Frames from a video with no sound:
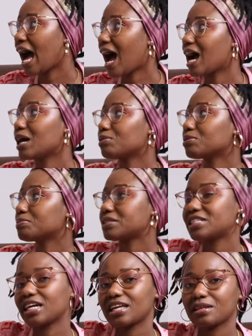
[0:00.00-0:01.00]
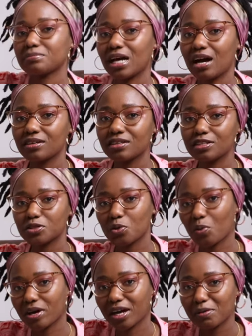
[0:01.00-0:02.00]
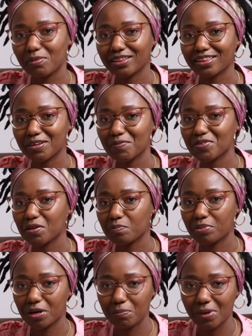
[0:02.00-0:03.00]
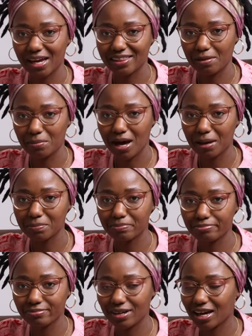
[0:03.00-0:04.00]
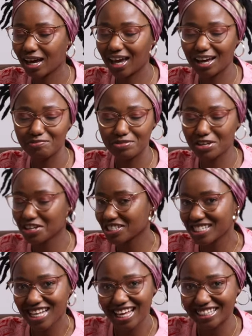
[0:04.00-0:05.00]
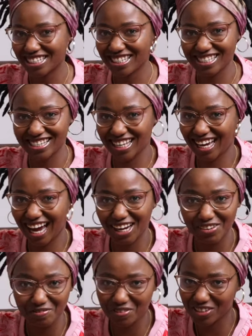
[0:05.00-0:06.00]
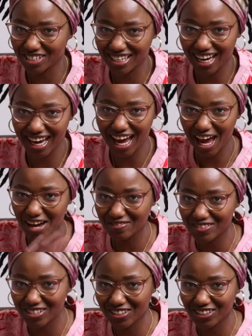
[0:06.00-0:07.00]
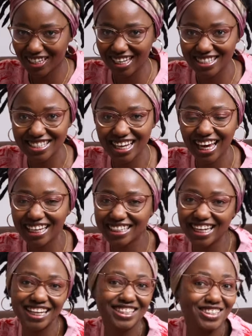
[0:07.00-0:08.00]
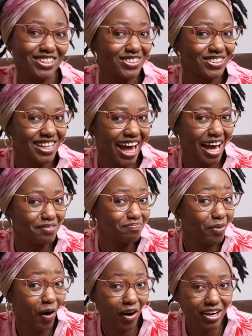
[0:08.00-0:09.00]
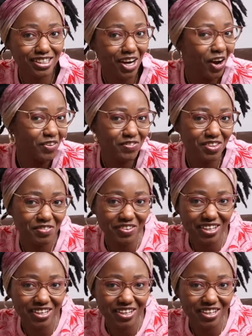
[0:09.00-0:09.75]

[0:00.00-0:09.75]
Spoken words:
I will be taking them down, talking about them, then putting back them up, because that's just the kind of person I am. So let's get into that part of the